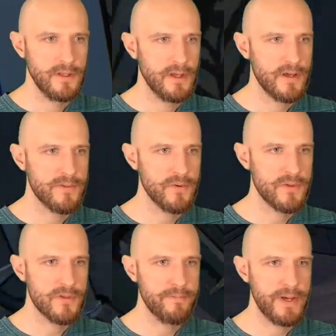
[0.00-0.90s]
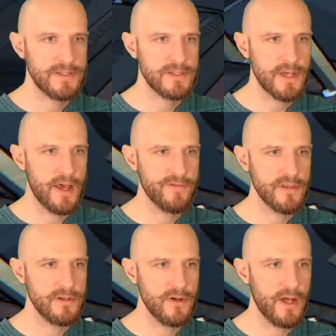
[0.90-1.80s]
I suppose it's better to have it
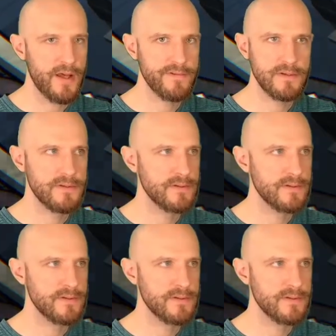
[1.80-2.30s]
than not have it.